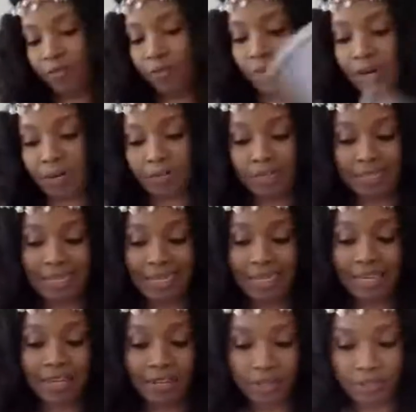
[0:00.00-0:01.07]
from what I'm seeing
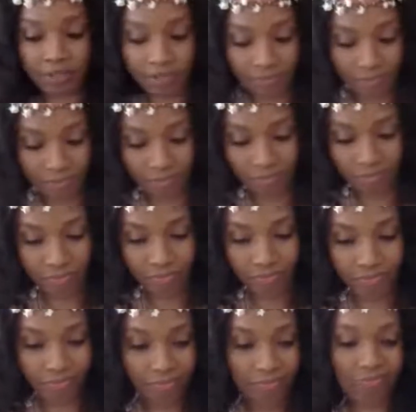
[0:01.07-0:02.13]
here.
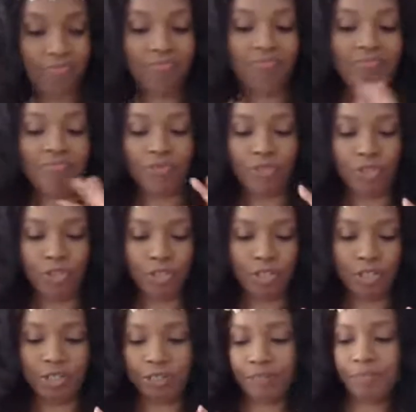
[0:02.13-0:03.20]
You're
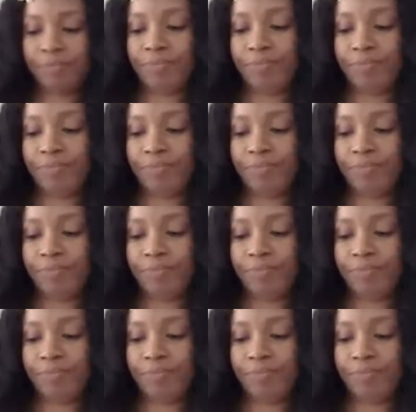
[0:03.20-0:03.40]
good.